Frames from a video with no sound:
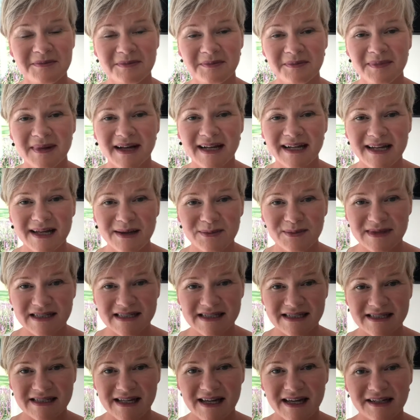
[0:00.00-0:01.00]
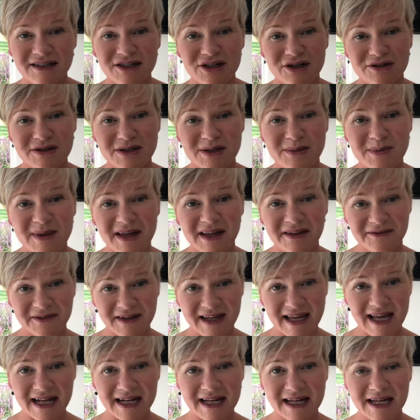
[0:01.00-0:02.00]
My name is Dr. Maeve
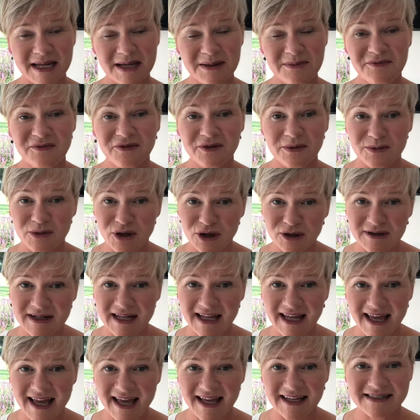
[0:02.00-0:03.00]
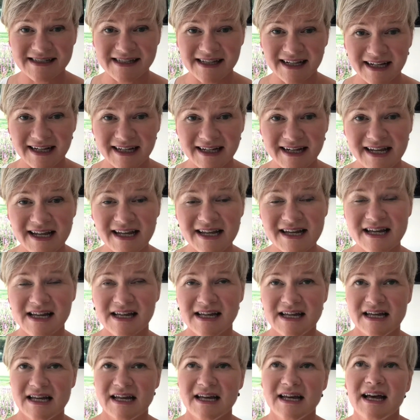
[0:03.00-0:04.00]
Kenningham from Dr. K's clinic,
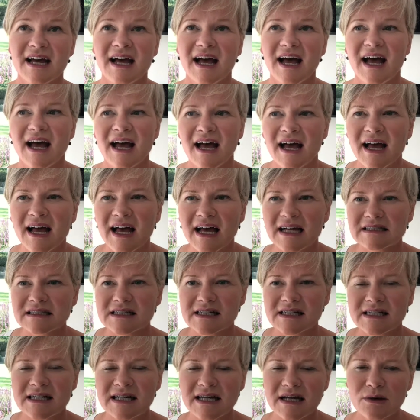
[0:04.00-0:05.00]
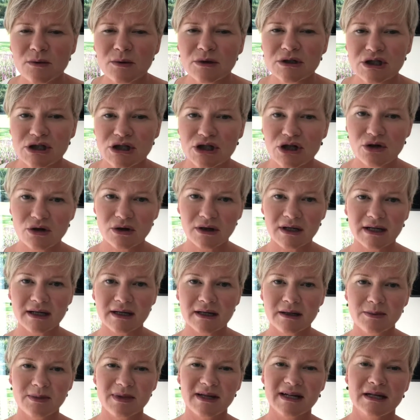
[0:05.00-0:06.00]
and today I want to talk a
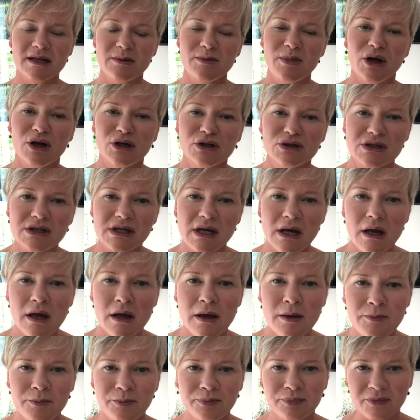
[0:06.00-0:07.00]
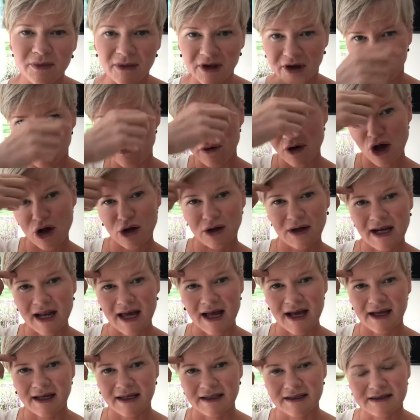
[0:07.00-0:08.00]
little bit about frown
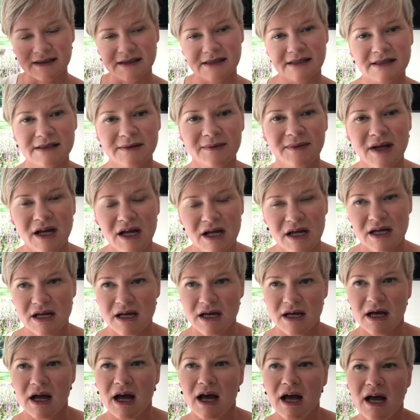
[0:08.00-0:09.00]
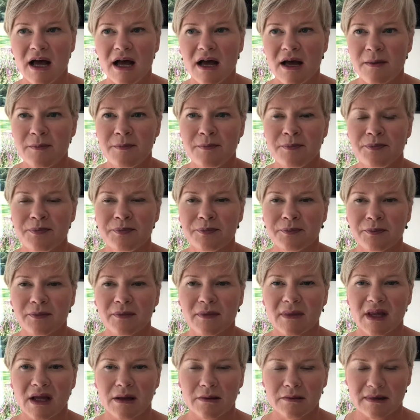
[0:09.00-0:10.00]
lines.
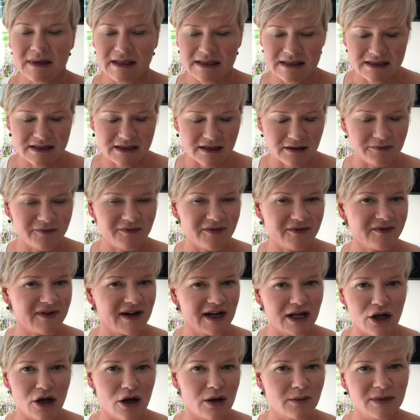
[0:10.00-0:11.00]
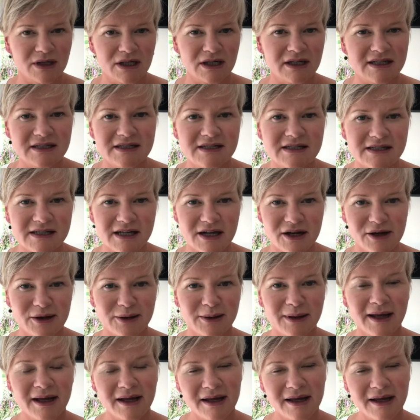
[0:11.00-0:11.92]
That's a very common concern.